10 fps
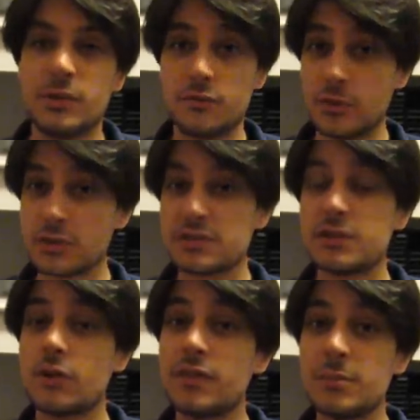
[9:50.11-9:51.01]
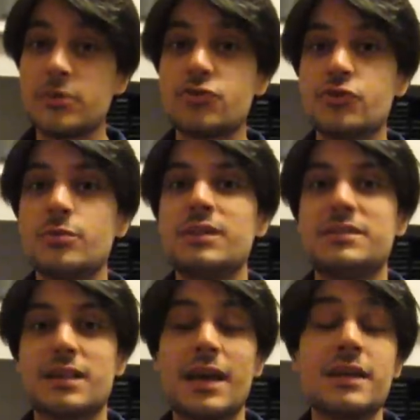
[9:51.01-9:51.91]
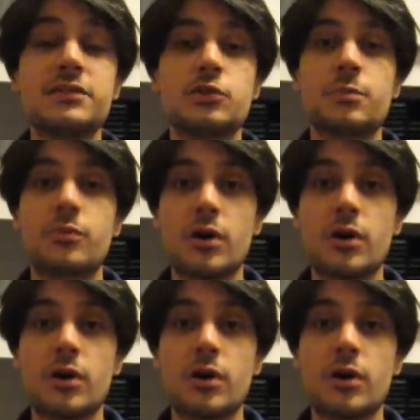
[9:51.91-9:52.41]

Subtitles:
First, on number two is Aesop